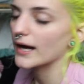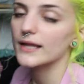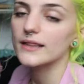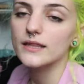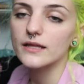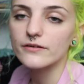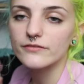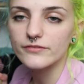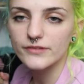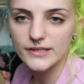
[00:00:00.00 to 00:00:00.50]
I
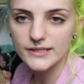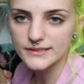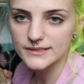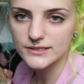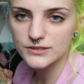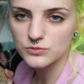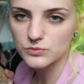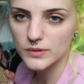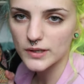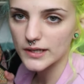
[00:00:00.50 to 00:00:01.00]
love these
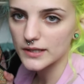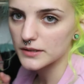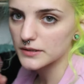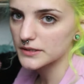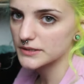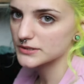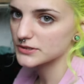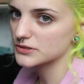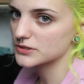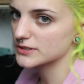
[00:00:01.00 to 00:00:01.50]
as well.
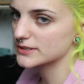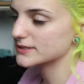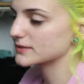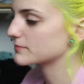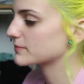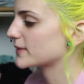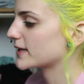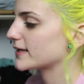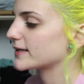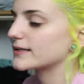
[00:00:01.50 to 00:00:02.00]
These are just
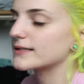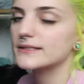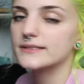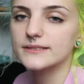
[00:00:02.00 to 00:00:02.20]
some Nike